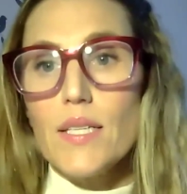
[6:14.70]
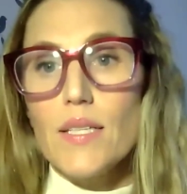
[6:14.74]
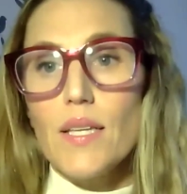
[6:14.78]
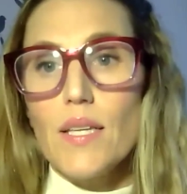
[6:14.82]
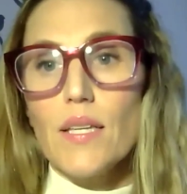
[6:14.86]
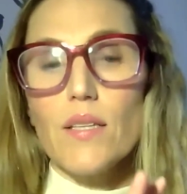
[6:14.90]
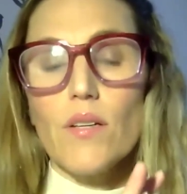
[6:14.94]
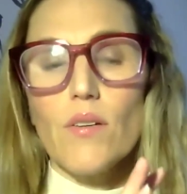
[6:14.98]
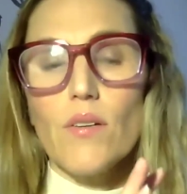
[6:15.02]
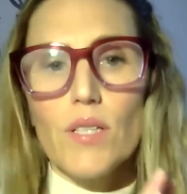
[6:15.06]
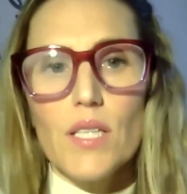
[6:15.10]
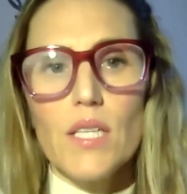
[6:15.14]

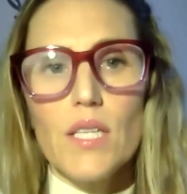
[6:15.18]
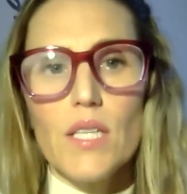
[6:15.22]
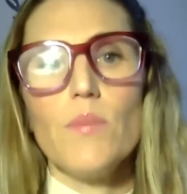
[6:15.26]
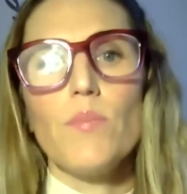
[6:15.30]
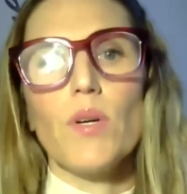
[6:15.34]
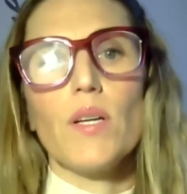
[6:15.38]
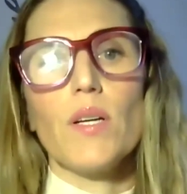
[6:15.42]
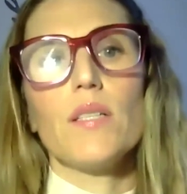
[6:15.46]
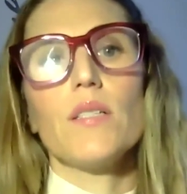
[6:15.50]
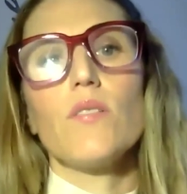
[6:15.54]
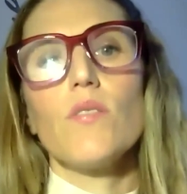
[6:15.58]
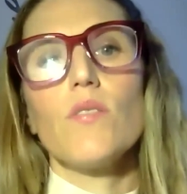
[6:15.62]
that there are key
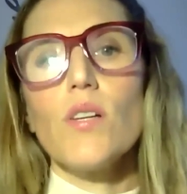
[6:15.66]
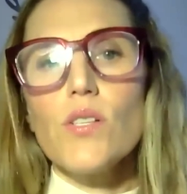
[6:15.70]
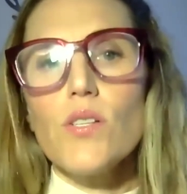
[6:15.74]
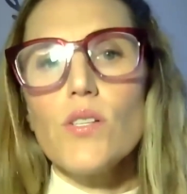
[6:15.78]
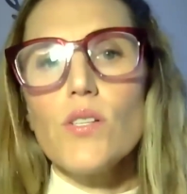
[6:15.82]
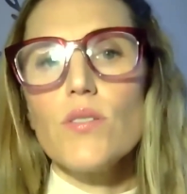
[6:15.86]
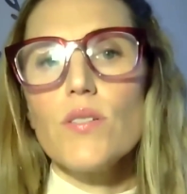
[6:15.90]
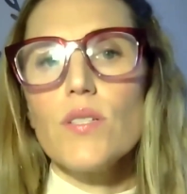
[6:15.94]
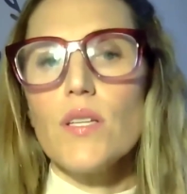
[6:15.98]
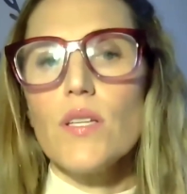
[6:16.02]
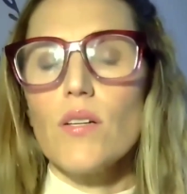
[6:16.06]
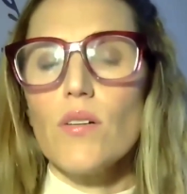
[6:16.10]
brain
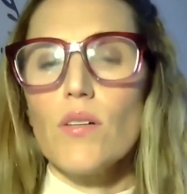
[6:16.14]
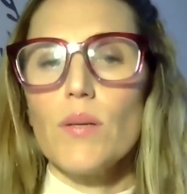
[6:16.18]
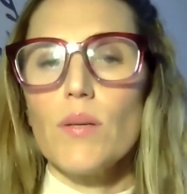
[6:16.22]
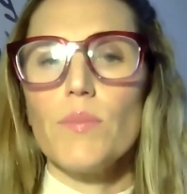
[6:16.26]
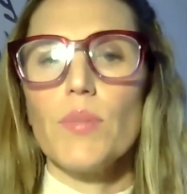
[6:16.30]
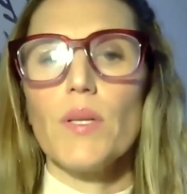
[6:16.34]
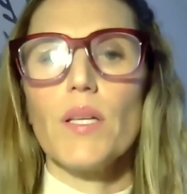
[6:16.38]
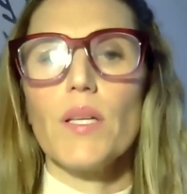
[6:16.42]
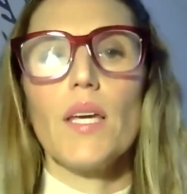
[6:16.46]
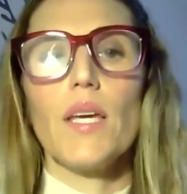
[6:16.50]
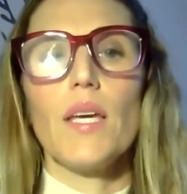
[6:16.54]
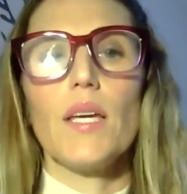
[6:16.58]
structures that are
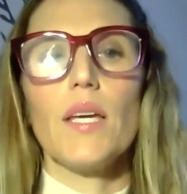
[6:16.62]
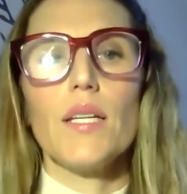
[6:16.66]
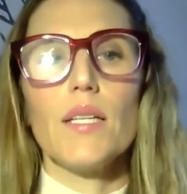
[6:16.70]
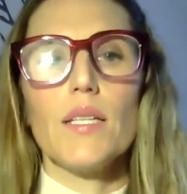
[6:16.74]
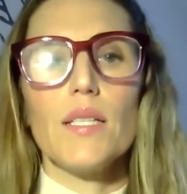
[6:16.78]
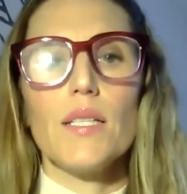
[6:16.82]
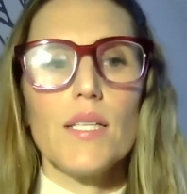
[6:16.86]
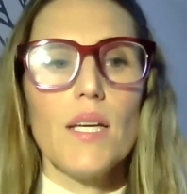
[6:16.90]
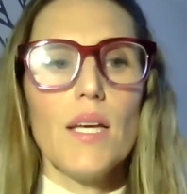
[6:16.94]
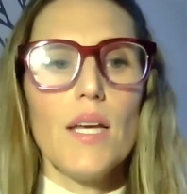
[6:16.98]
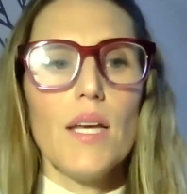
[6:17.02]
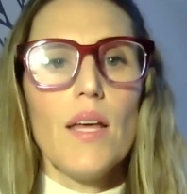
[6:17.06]

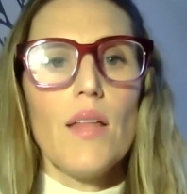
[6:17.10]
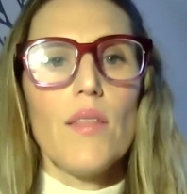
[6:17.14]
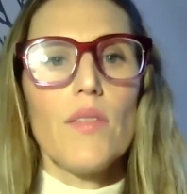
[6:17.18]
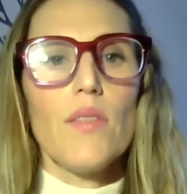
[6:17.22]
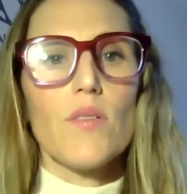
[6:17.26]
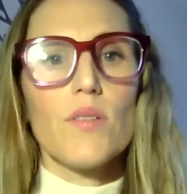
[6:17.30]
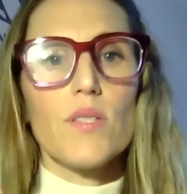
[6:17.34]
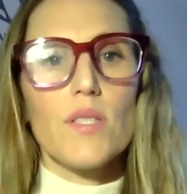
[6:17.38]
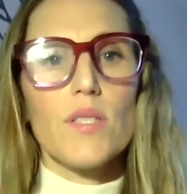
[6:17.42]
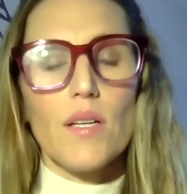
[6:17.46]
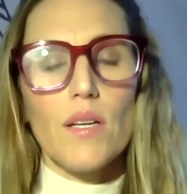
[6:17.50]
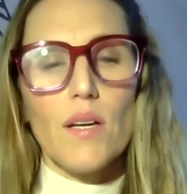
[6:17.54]
implicated.
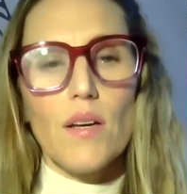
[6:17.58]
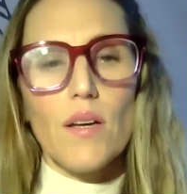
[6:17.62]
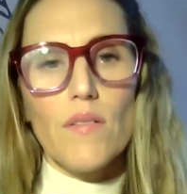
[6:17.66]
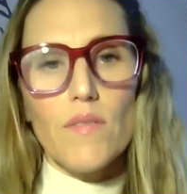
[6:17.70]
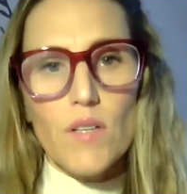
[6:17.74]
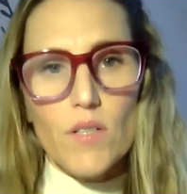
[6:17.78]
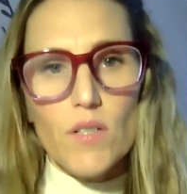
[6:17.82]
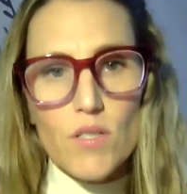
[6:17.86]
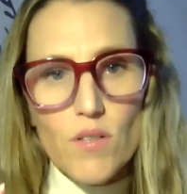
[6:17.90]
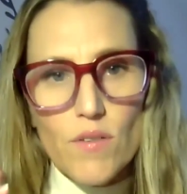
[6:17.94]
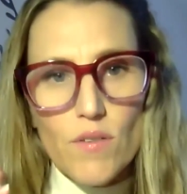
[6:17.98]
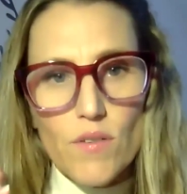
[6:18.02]
There's
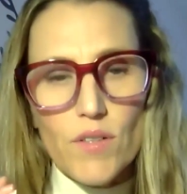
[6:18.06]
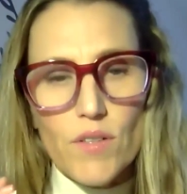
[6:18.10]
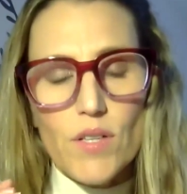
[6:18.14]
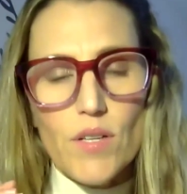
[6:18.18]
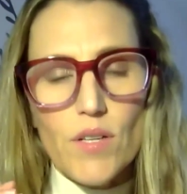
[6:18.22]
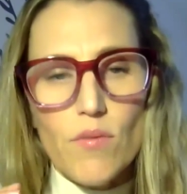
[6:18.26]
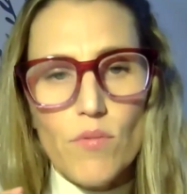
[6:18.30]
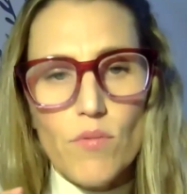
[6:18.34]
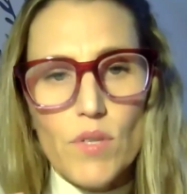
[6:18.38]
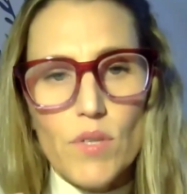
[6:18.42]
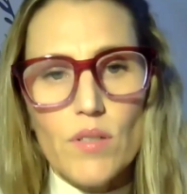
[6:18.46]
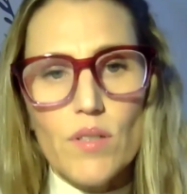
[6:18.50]
a
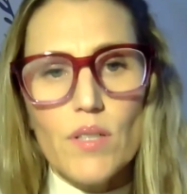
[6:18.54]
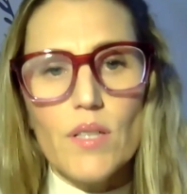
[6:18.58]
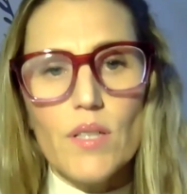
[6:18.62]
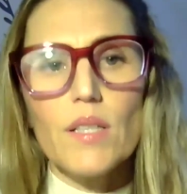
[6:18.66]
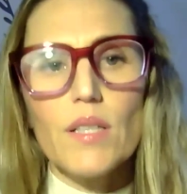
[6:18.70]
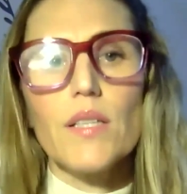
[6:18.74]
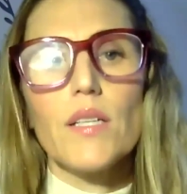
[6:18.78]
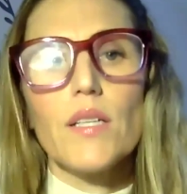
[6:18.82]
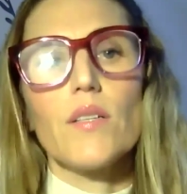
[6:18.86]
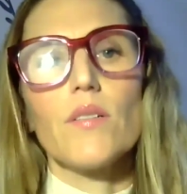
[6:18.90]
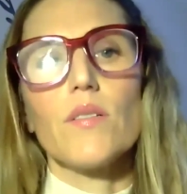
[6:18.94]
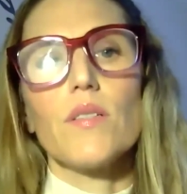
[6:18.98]
very real
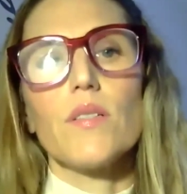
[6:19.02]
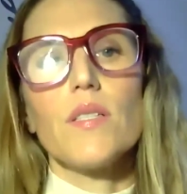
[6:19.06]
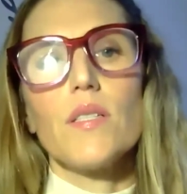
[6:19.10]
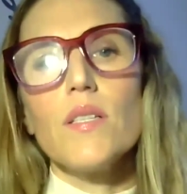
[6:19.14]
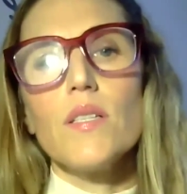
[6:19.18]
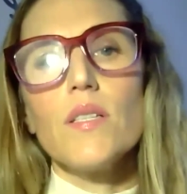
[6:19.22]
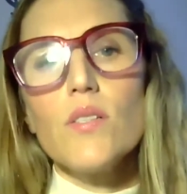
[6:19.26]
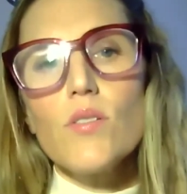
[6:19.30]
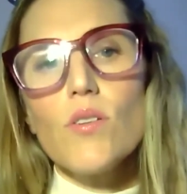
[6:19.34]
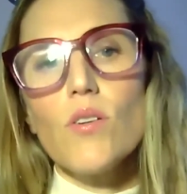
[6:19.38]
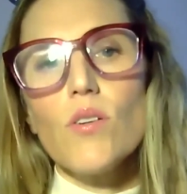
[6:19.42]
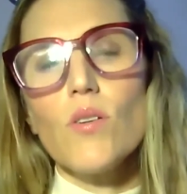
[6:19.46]
clinical
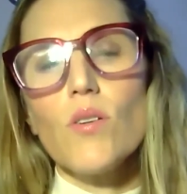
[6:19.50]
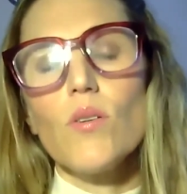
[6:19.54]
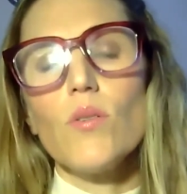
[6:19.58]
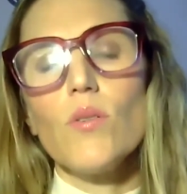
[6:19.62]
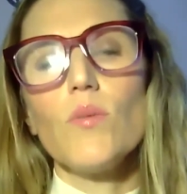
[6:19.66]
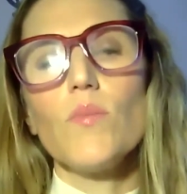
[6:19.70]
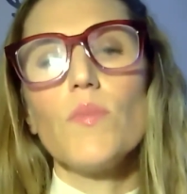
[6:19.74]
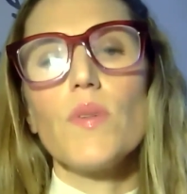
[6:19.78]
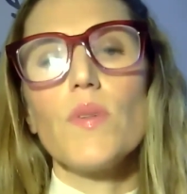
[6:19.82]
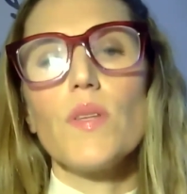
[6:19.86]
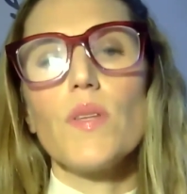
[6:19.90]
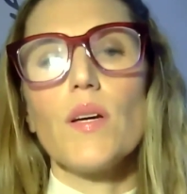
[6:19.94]

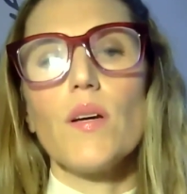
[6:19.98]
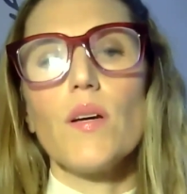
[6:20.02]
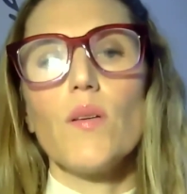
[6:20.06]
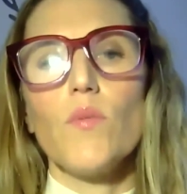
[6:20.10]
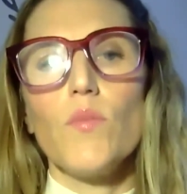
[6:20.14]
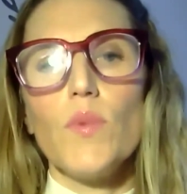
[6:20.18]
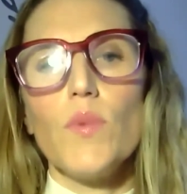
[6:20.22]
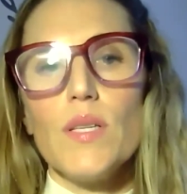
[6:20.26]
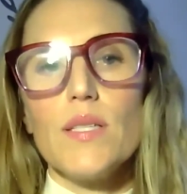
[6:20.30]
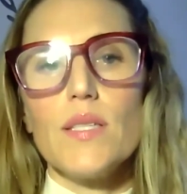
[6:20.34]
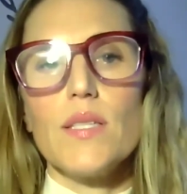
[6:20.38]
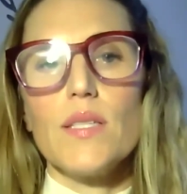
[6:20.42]
syndrome
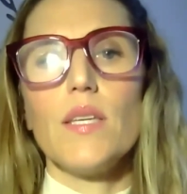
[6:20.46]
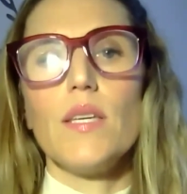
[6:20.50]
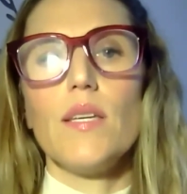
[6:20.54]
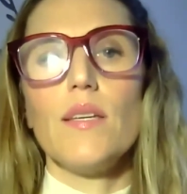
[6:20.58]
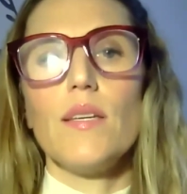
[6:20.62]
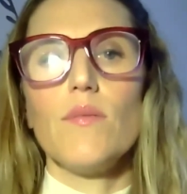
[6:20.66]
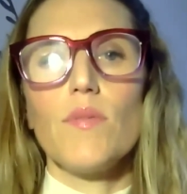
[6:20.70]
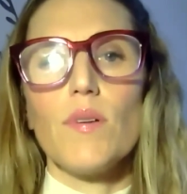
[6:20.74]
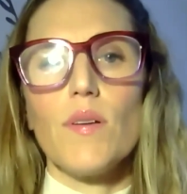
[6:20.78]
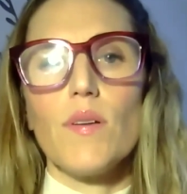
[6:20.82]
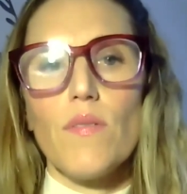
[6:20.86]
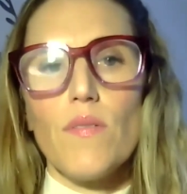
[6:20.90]
that we
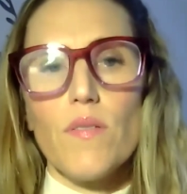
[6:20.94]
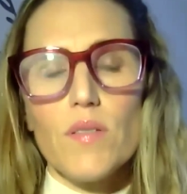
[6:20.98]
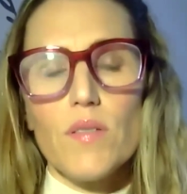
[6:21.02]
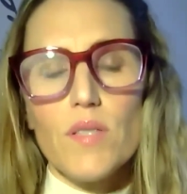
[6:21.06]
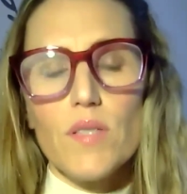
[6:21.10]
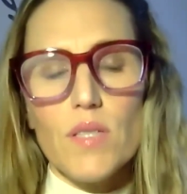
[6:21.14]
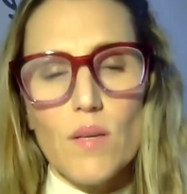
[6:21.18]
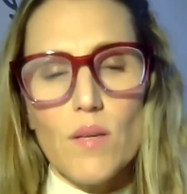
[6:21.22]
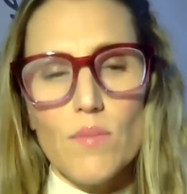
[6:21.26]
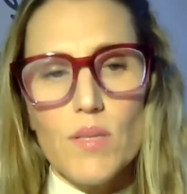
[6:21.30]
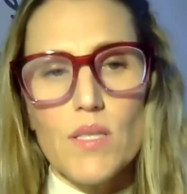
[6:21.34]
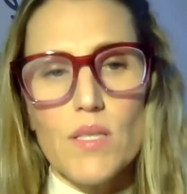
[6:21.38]
see with
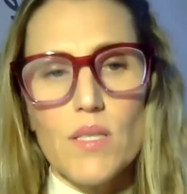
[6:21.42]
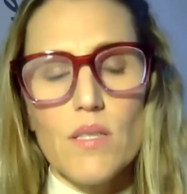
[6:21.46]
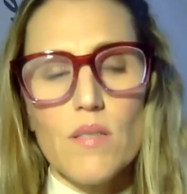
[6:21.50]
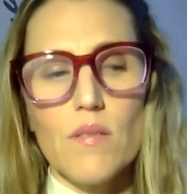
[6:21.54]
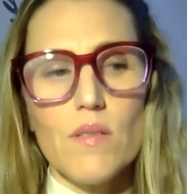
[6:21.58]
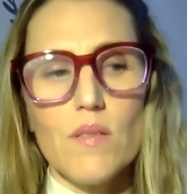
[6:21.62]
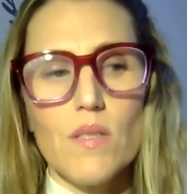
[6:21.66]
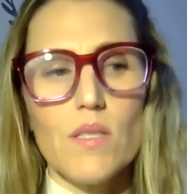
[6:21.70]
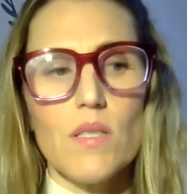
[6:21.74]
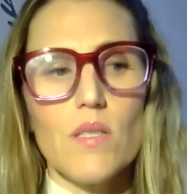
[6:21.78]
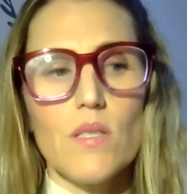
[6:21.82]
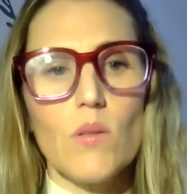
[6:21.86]
substance
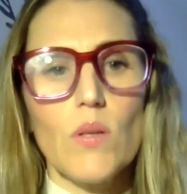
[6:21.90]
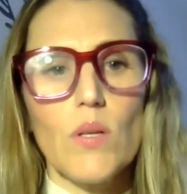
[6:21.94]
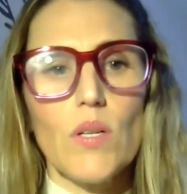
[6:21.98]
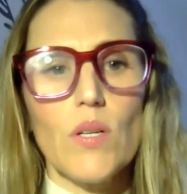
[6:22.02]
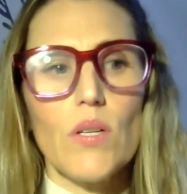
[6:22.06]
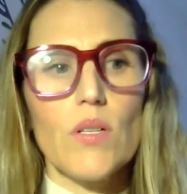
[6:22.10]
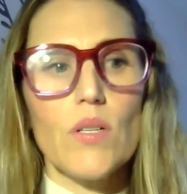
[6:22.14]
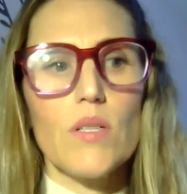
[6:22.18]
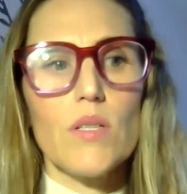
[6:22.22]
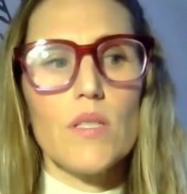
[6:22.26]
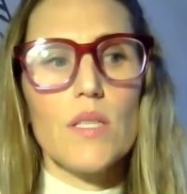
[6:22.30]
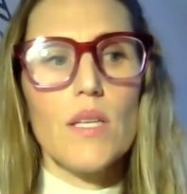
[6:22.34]
use
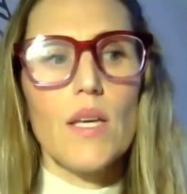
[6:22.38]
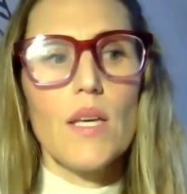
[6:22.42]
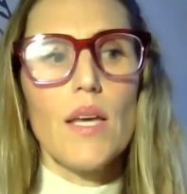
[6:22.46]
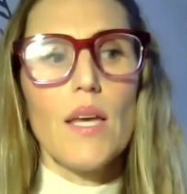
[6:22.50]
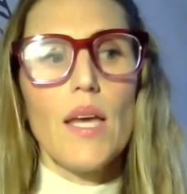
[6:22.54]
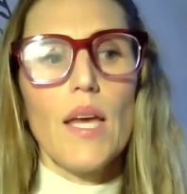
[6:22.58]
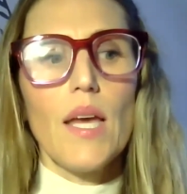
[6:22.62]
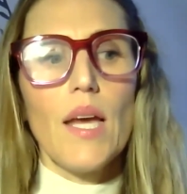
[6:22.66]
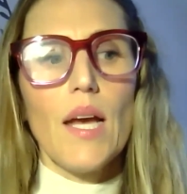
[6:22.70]
disorders.